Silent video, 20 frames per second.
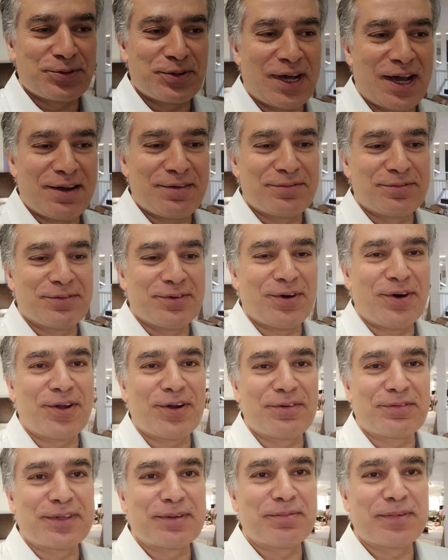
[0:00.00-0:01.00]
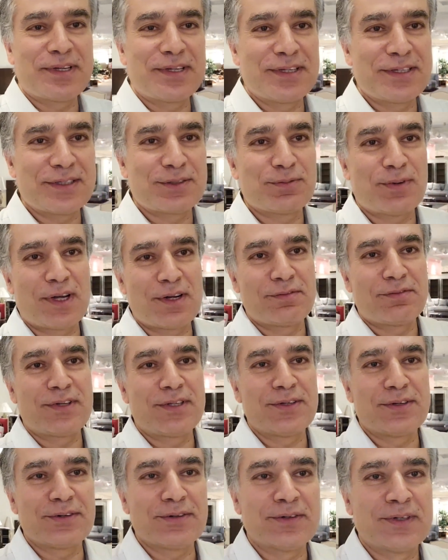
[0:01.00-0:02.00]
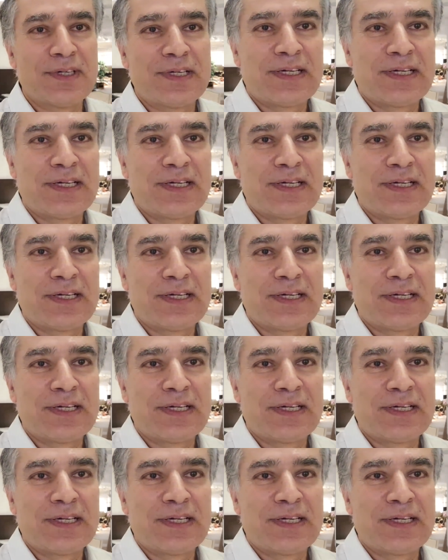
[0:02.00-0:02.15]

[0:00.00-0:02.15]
have all of them in this one video.